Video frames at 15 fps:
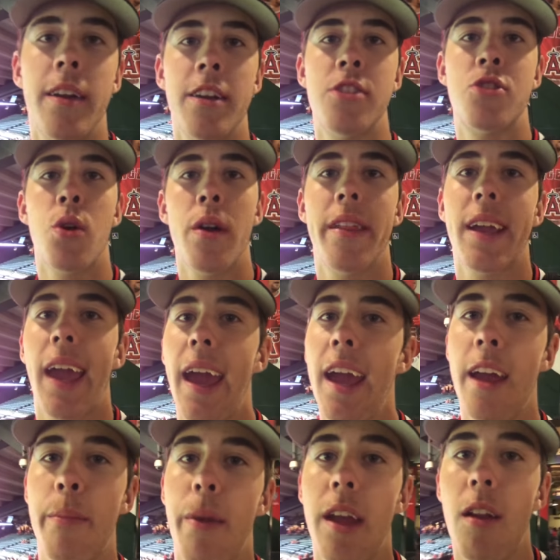gonna enjoy the
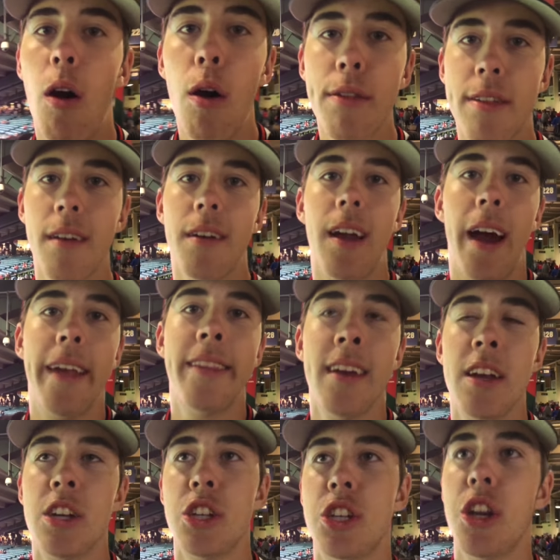game. And also got
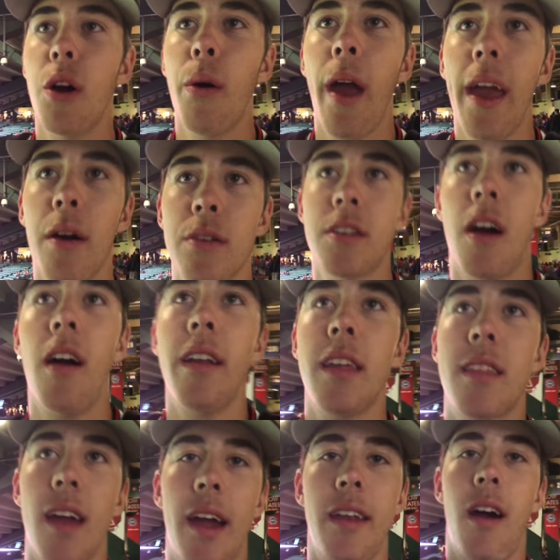Shohei
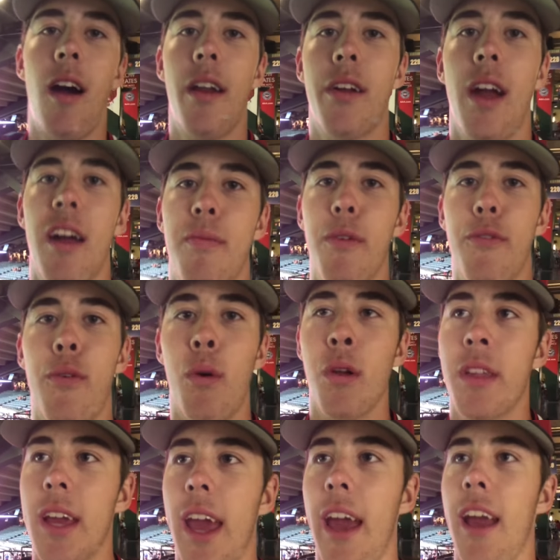Ohtani signed autograph
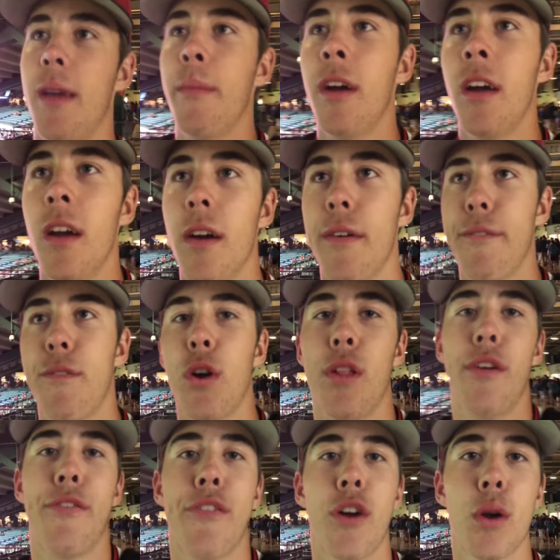before the game
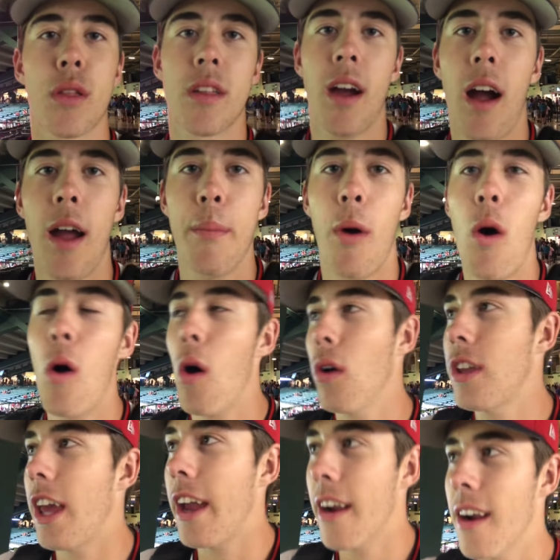for the first time
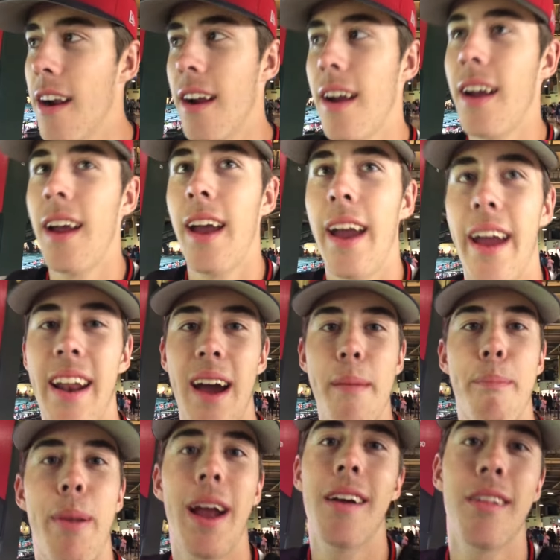all year and
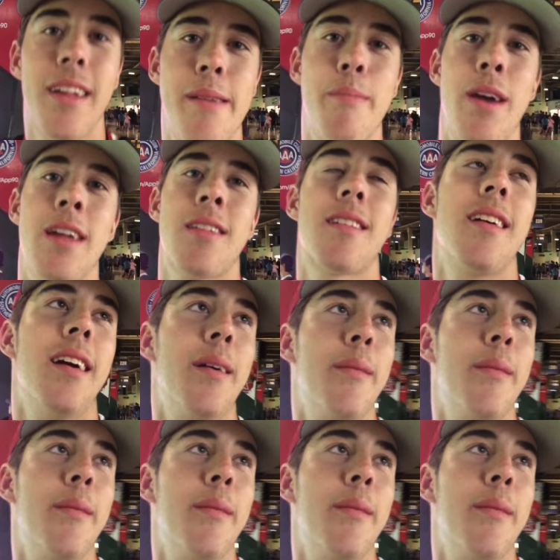I barely missed